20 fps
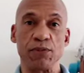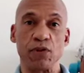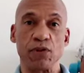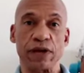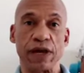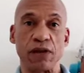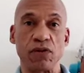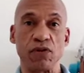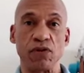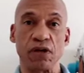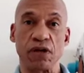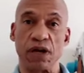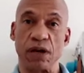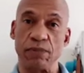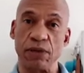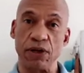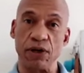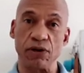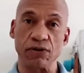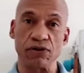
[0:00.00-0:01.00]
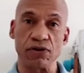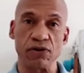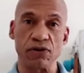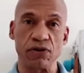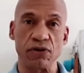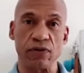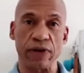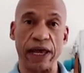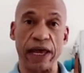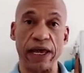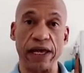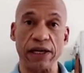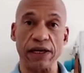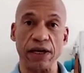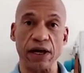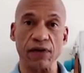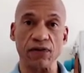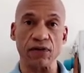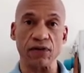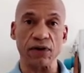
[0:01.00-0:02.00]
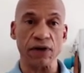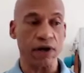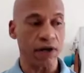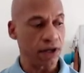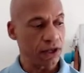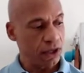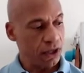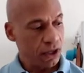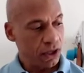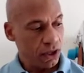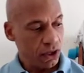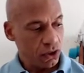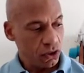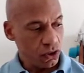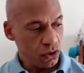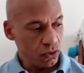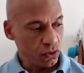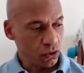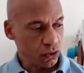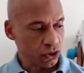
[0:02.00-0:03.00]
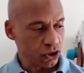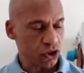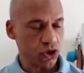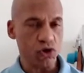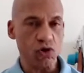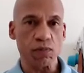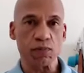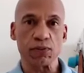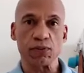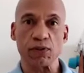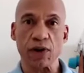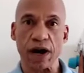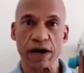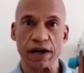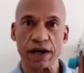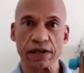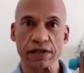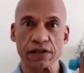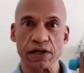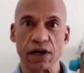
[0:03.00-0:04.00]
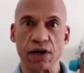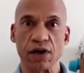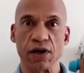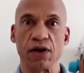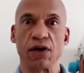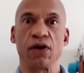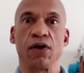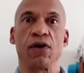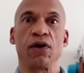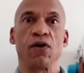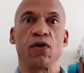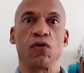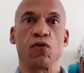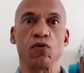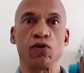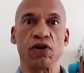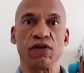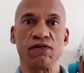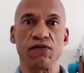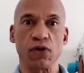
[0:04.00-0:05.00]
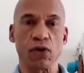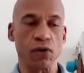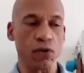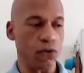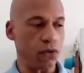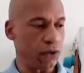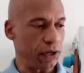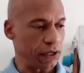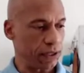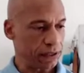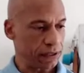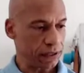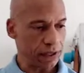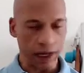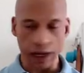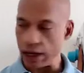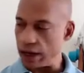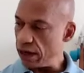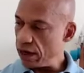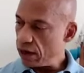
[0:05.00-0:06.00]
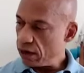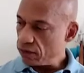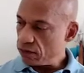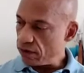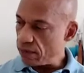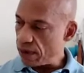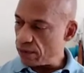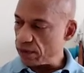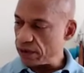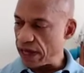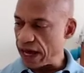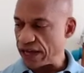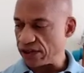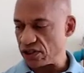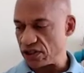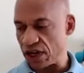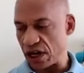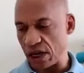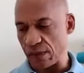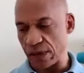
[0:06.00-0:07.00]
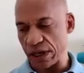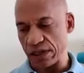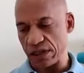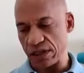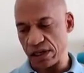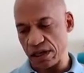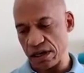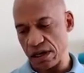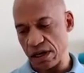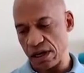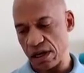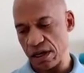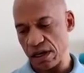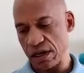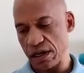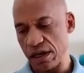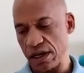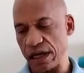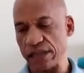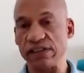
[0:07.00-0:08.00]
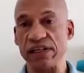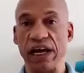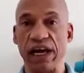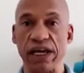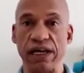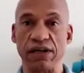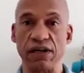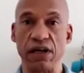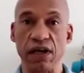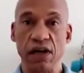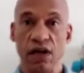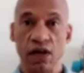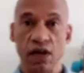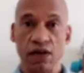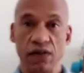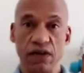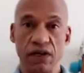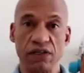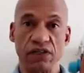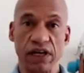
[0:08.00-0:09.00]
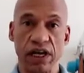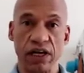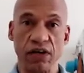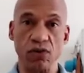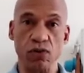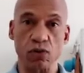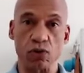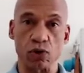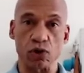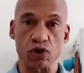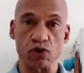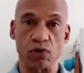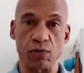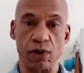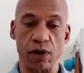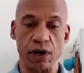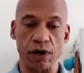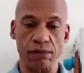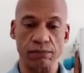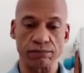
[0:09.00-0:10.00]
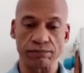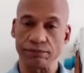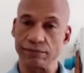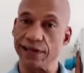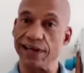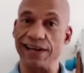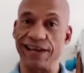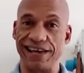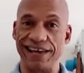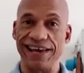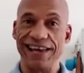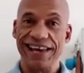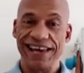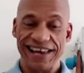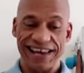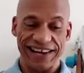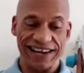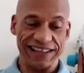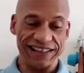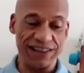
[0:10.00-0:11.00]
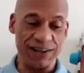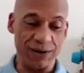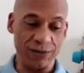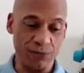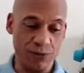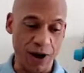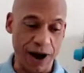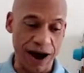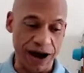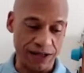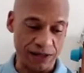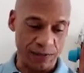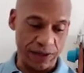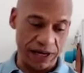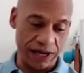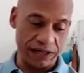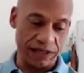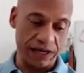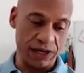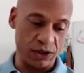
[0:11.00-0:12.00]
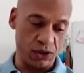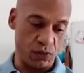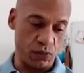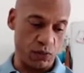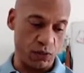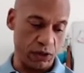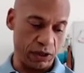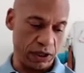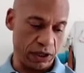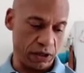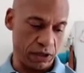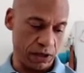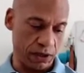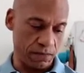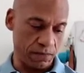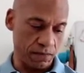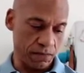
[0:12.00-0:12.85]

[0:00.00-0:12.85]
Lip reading: Calhoun, and I'm here to do another nutritional product review. Okay, remember last time I did Attain, the Attain nutritional bar? And that thing rocked, man. That tastes really good.